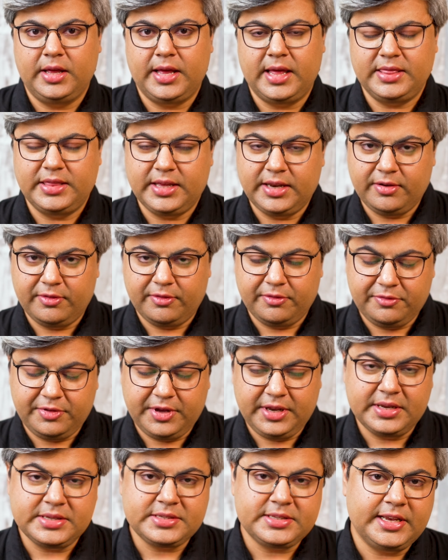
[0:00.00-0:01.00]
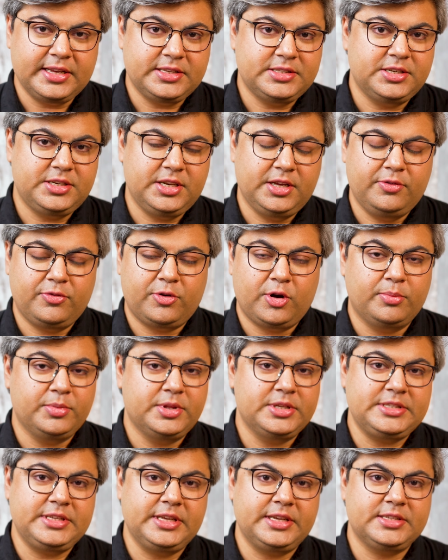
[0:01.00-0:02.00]
and then Venus exiting from
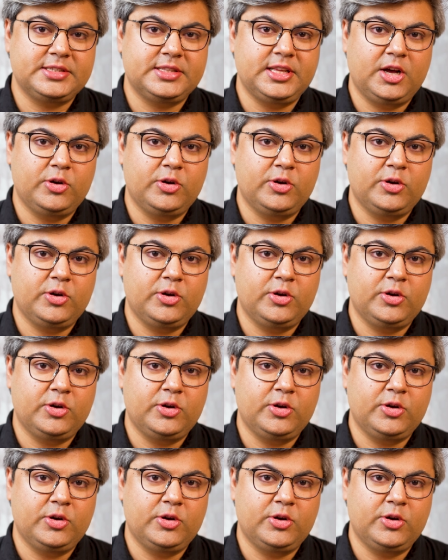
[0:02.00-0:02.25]
the 6th